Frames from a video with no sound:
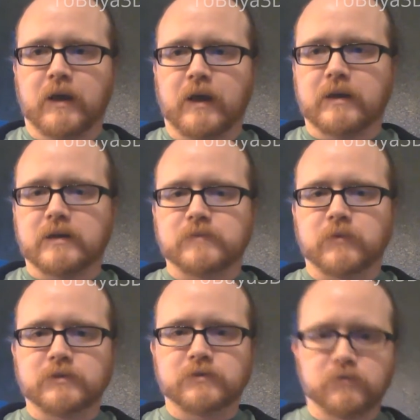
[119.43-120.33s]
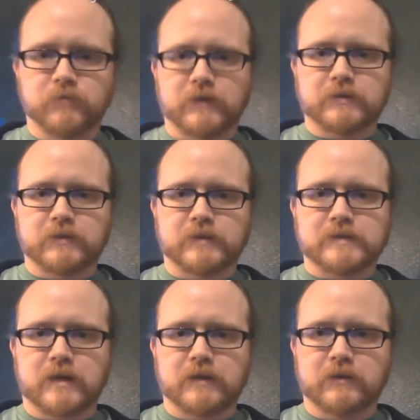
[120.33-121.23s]
I added a small tool mount on the
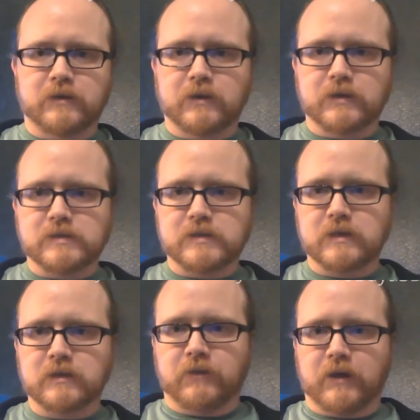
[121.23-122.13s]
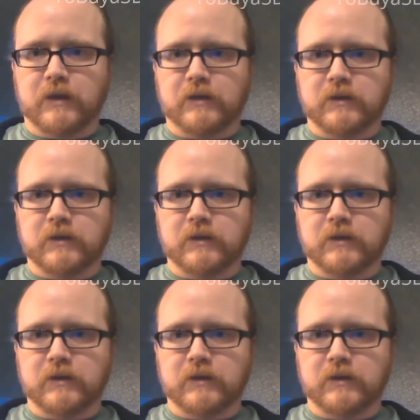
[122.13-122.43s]
side there you can see that